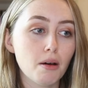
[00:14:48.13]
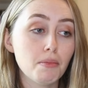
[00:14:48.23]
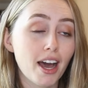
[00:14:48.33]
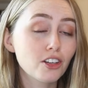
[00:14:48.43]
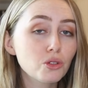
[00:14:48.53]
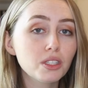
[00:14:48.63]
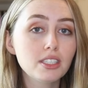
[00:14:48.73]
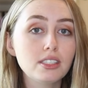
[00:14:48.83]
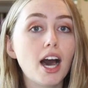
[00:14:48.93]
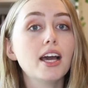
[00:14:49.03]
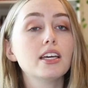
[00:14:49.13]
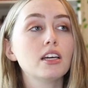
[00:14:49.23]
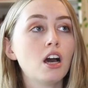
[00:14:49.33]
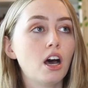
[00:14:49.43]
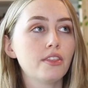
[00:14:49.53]
up actually
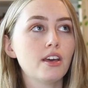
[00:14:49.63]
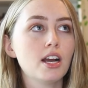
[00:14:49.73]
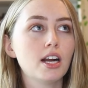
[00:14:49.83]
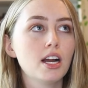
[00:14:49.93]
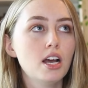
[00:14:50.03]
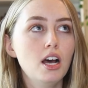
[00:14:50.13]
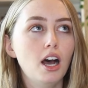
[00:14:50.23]
dying on their